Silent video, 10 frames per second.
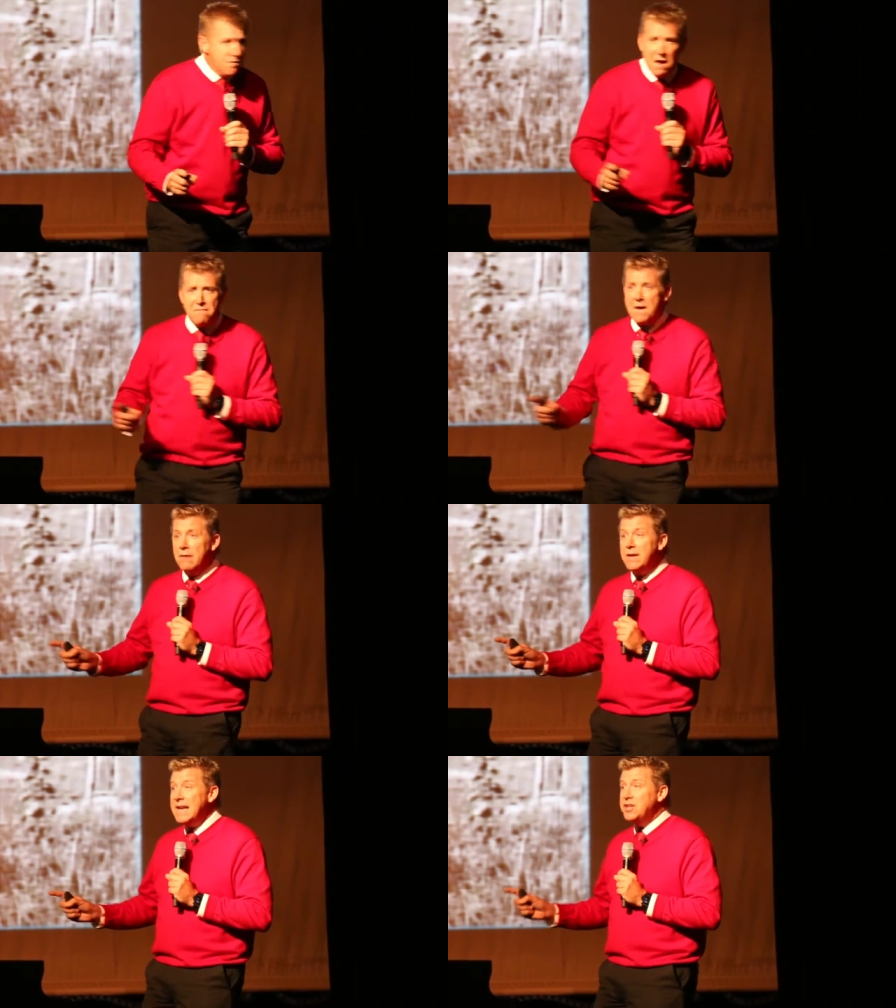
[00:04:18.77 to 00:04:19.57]
They
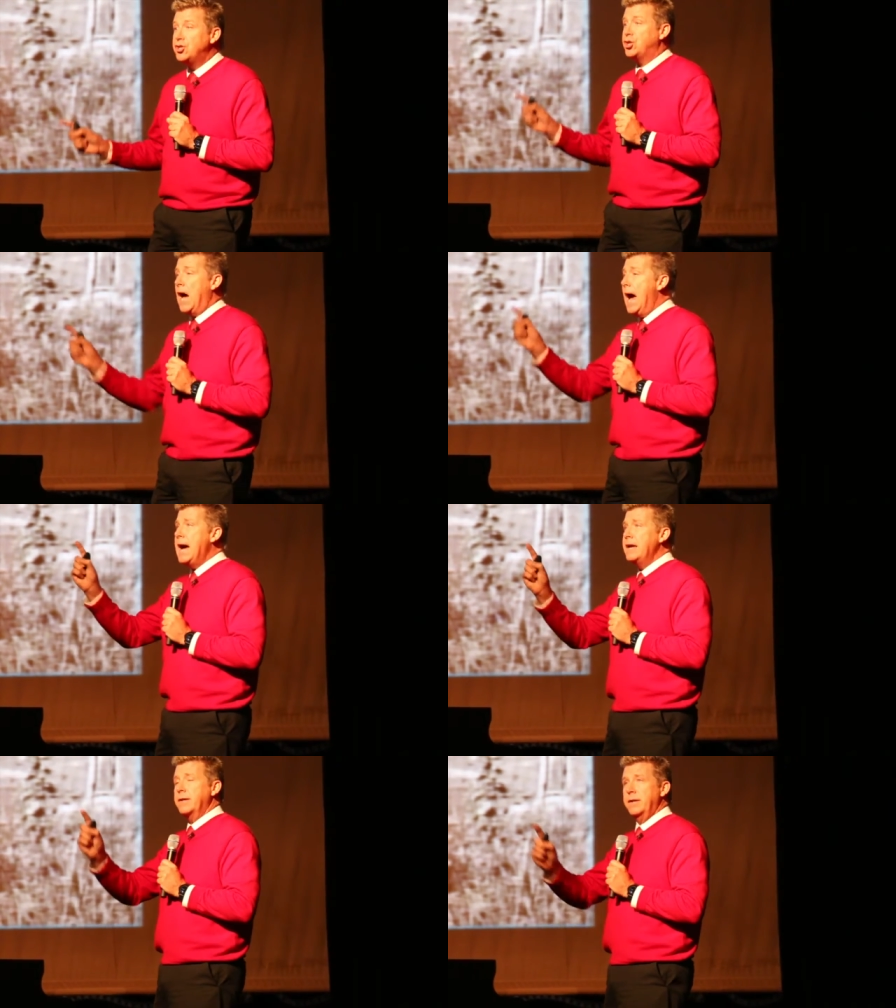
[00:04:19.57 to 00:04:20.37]
found that he
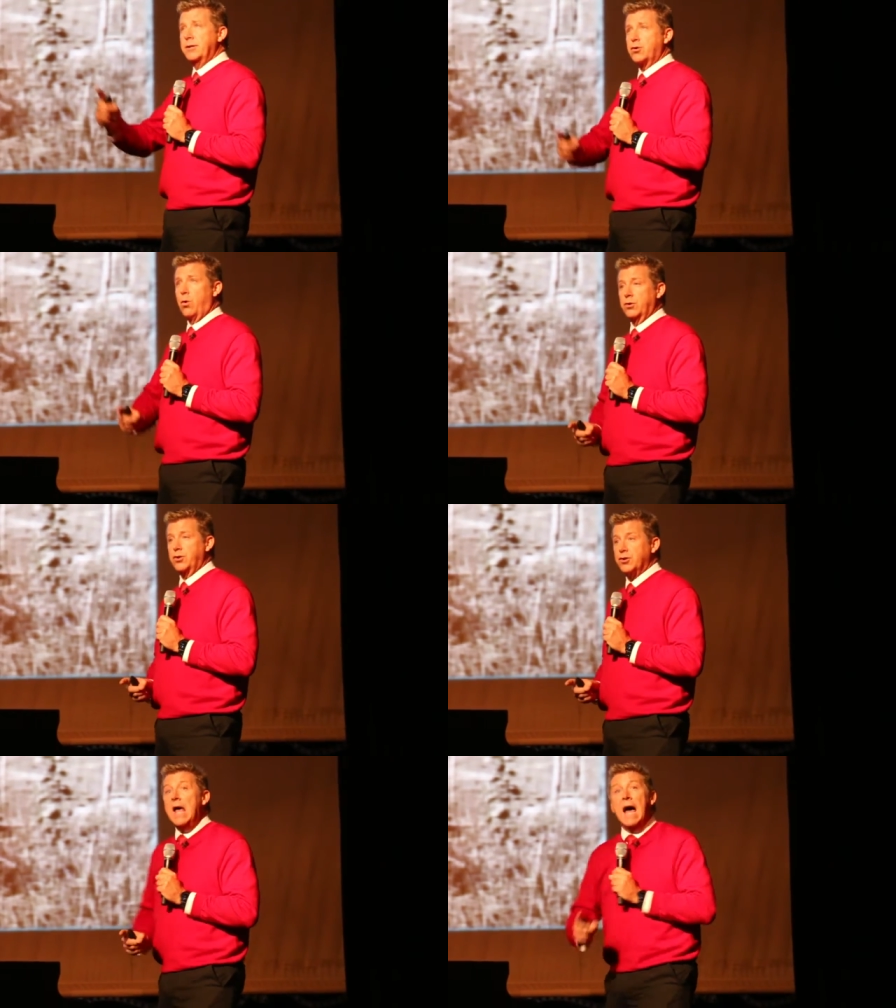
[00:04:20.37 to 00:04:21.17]
shined in his
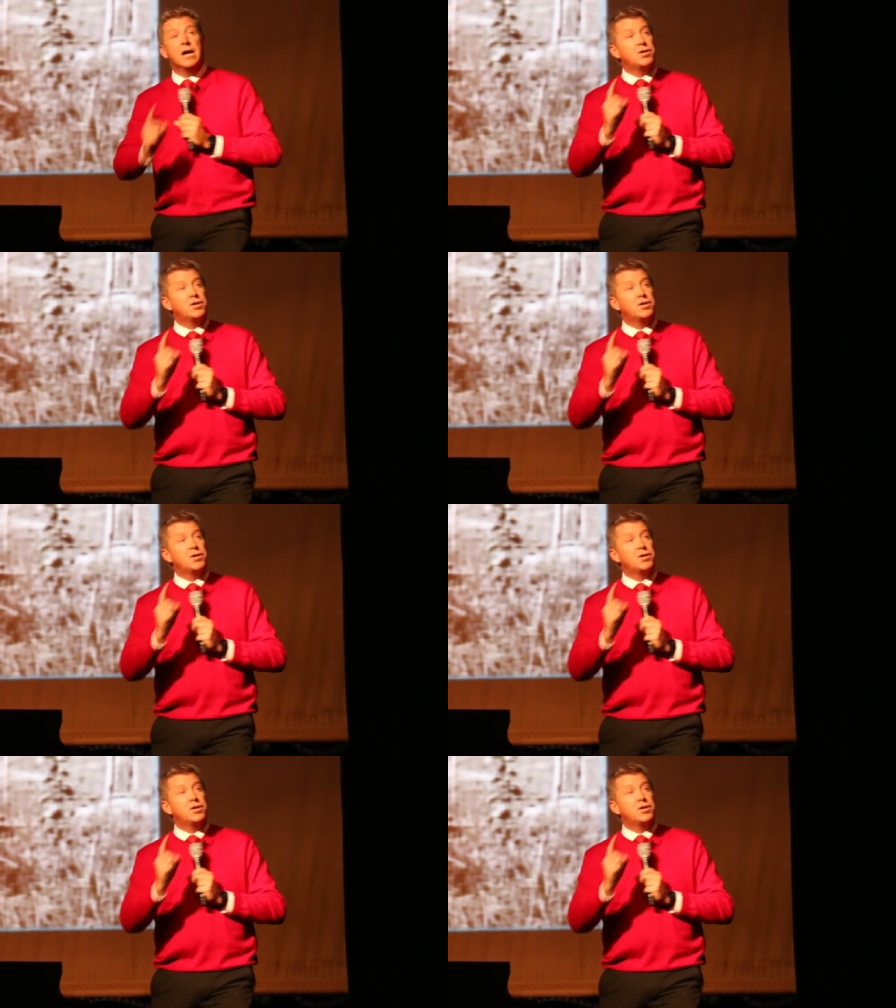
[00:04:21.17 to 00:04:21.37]
courses,